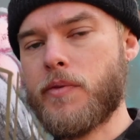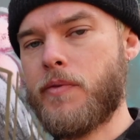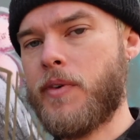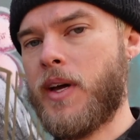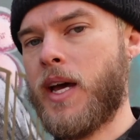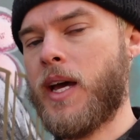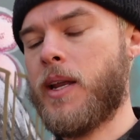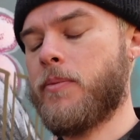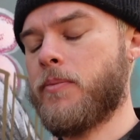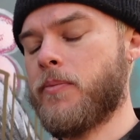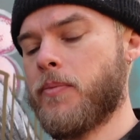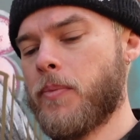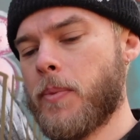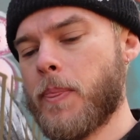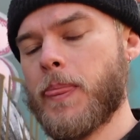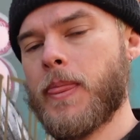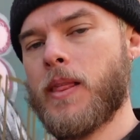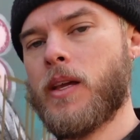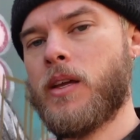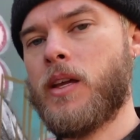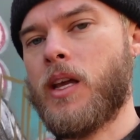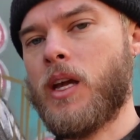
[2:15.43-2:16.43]
Fat,
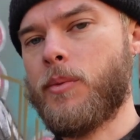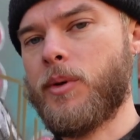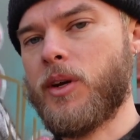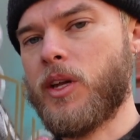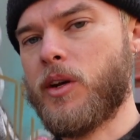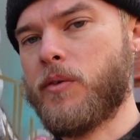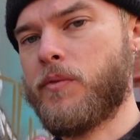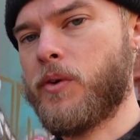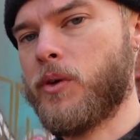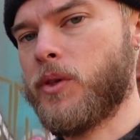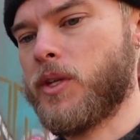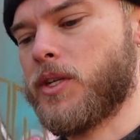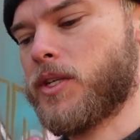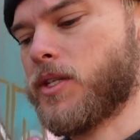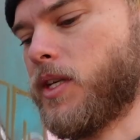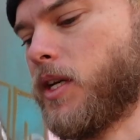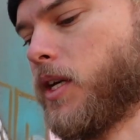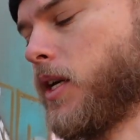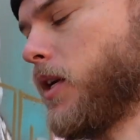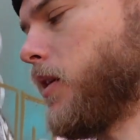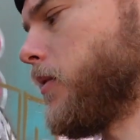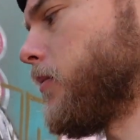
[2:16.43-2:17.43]
and we're going to fill this
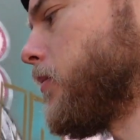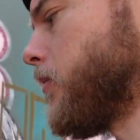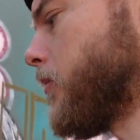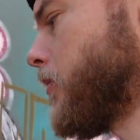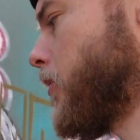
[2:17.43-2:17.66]
thing in.